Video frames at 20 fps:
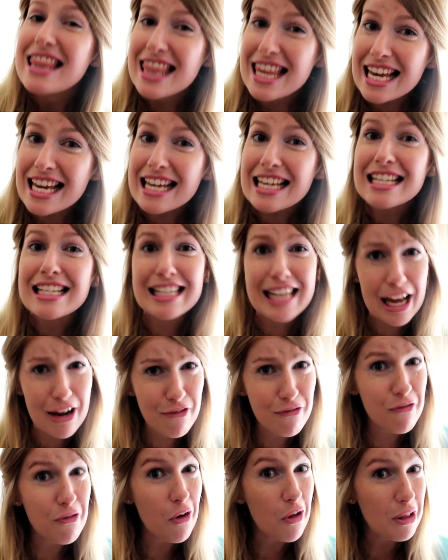things
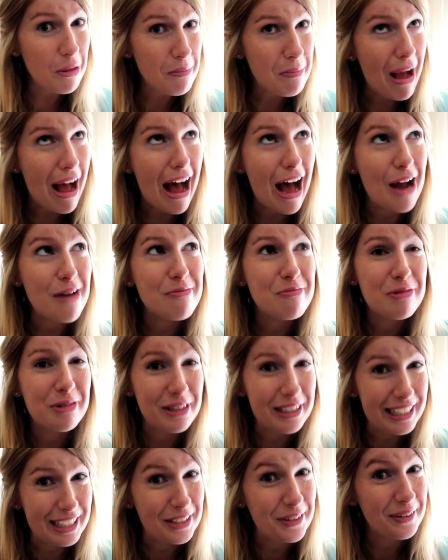can fall apart
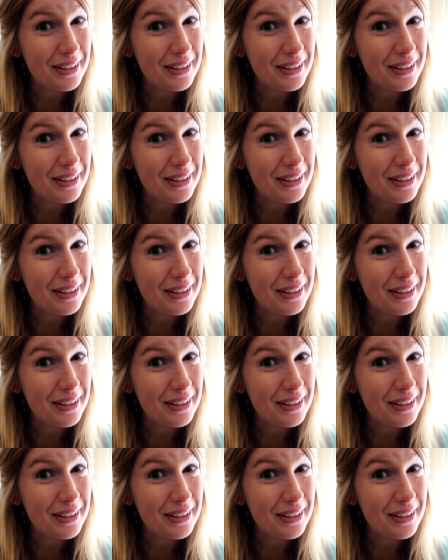pretty